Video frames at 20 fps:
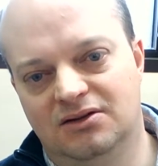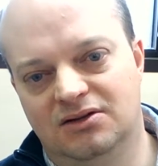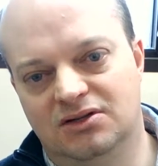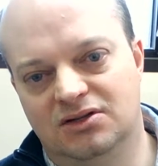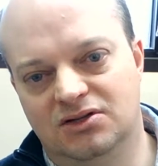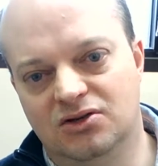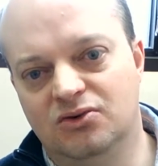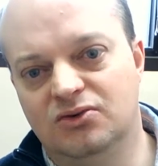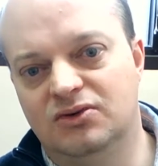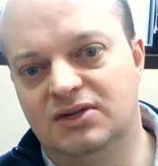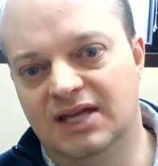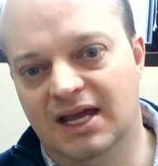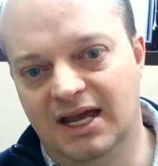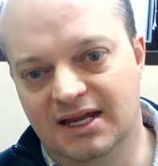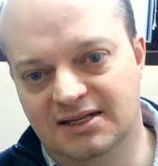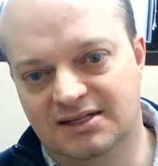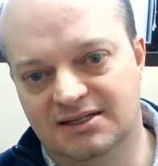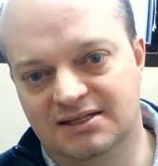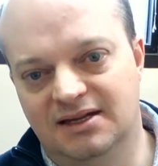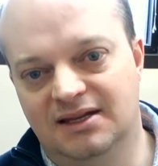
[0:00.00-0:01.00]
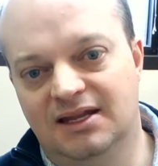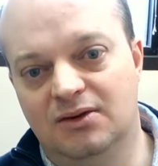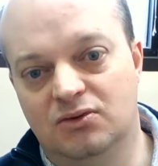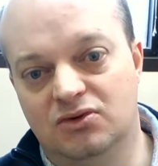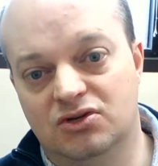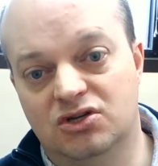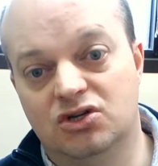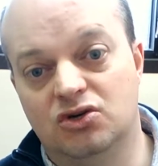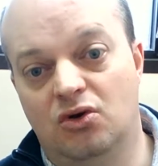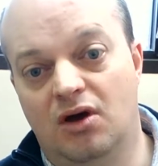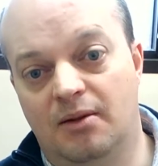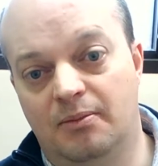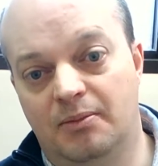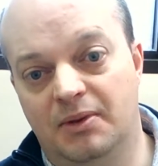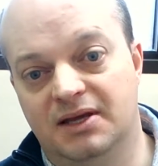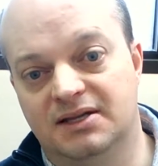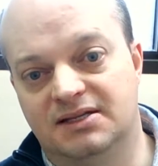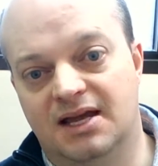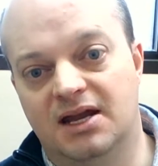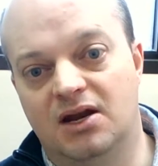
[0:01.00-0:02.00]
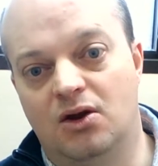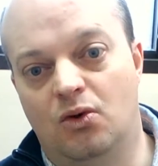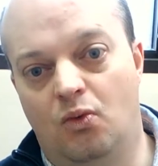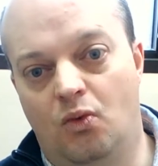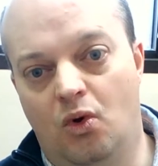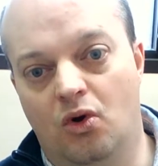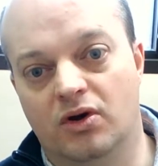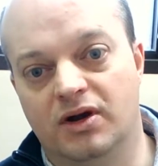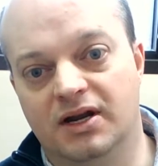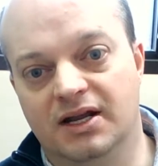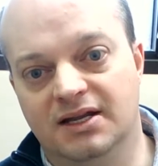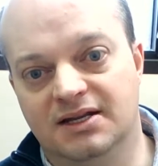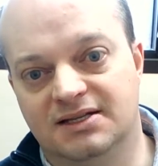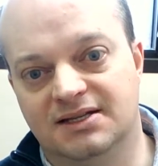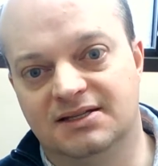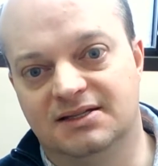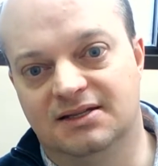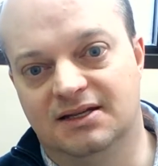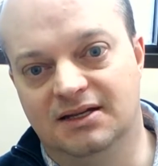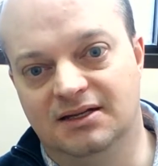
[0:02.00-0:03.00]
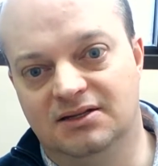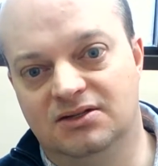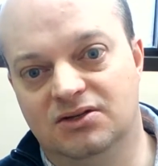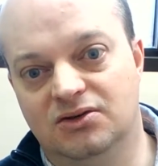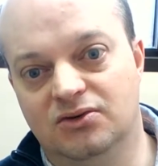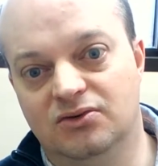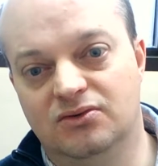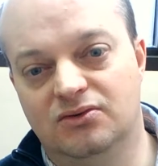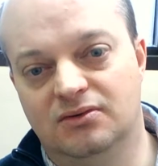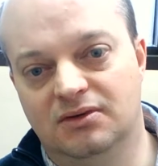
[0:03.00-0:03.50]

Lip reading: due dates, and they will show up as kind of warnings, as like due